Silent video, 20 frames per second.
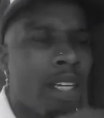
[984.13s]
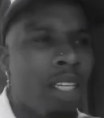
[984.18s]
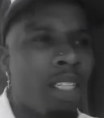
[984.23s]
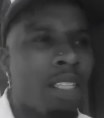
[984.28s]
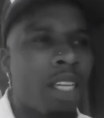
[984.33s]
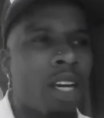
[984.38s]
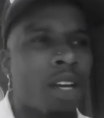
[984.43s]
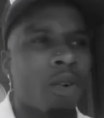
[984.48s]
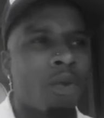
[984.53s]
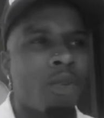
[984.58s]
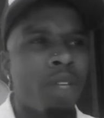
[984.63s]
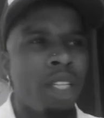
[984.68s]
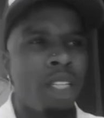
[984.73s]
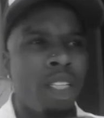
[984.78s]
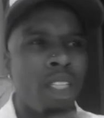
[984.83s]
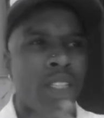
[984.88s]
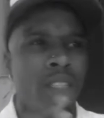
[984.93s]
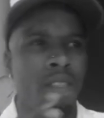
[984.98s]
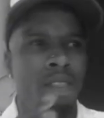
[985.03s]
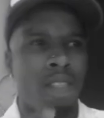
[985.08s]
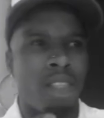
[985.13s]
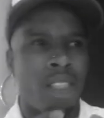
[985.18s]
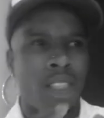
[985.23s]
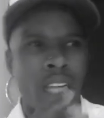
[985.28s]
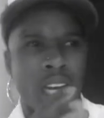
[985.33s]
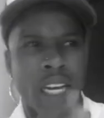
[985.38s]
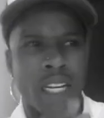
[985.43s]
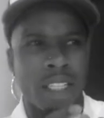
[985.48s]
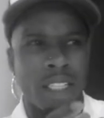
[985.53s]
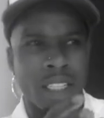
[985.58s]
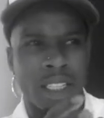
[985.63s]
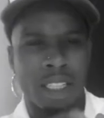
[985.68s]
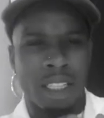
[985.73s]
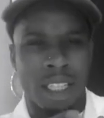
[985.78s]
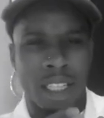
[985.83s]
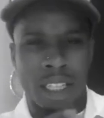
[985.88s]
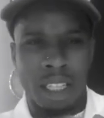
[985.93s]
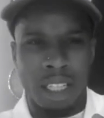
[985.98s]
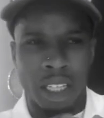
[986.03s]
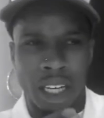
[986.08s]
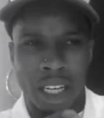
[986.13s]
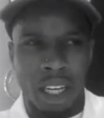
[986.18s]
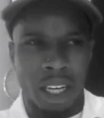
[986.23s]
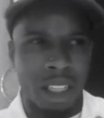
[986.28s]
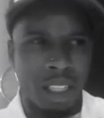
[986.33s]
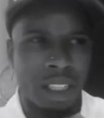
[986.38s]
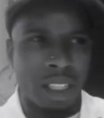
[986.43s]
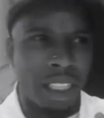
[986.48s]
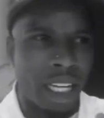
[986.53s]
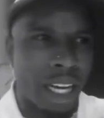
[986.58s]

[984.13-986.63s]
I need y'all to really take this in and